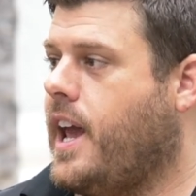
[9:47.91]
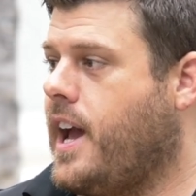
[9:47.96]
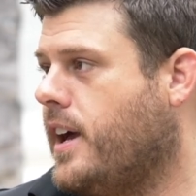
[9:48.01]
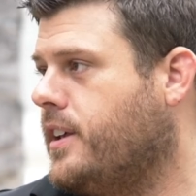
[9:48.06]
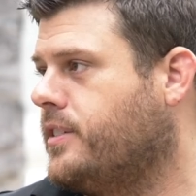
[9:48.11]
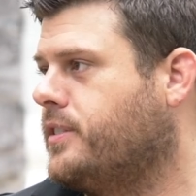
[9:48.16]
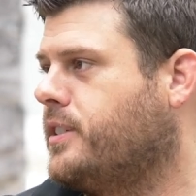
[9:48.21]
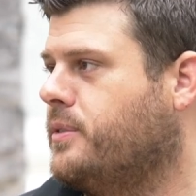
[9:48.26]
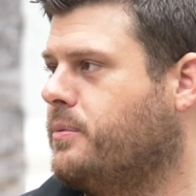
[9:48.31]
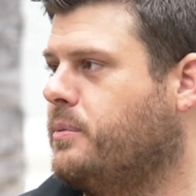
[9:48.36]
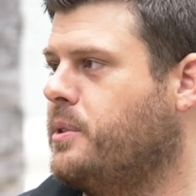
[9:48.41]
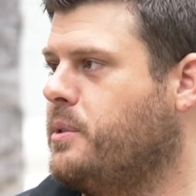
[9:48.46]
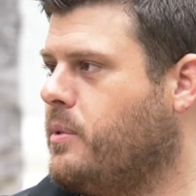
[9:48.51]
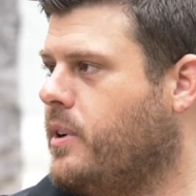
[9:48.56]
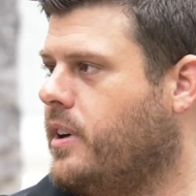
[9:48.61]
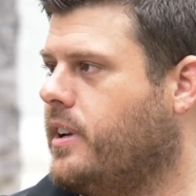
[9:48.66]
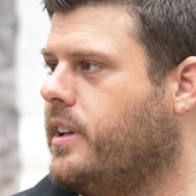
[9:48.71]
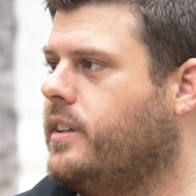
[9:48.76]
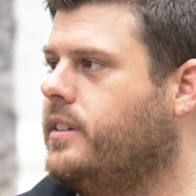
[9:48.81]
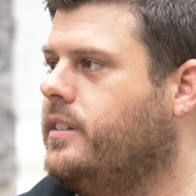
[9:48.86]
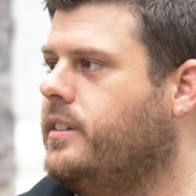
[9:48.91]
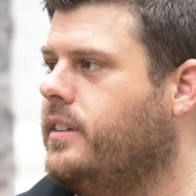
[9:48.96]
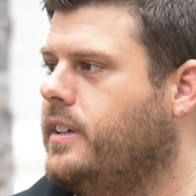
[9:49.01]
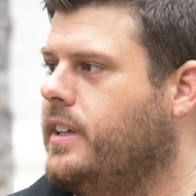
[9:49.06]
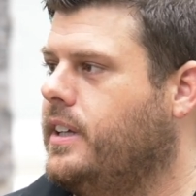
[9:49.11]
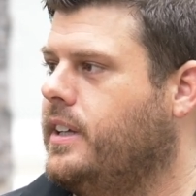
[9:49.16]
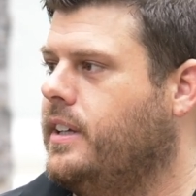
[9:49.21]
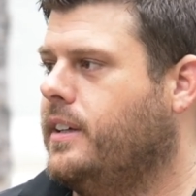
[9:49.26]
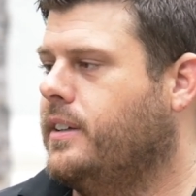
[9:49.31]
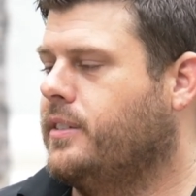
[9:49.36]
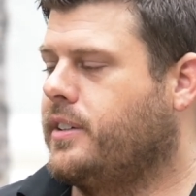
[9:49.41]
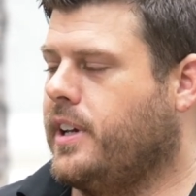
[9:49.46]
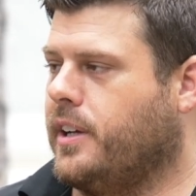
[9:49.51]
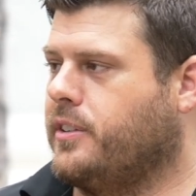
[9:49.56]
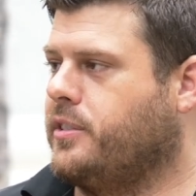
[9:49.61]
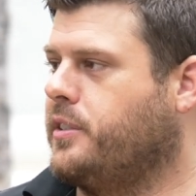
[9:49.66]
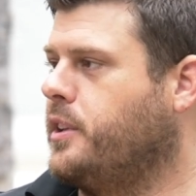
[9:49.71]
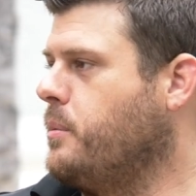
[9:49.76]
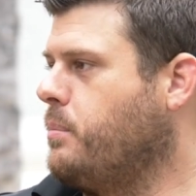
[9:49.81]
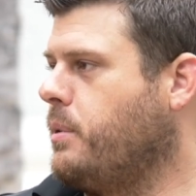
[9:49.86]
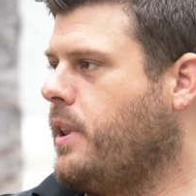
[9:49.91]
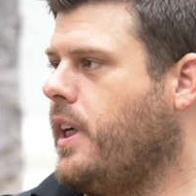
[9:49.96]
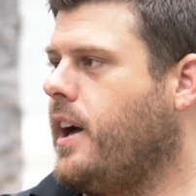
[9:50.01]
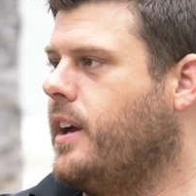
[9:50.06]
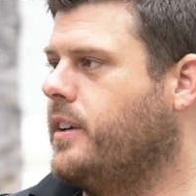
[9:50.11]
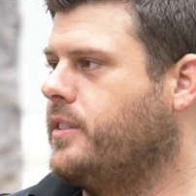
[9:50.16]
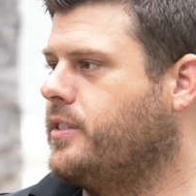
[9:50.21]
ask if we wanted to actually apply.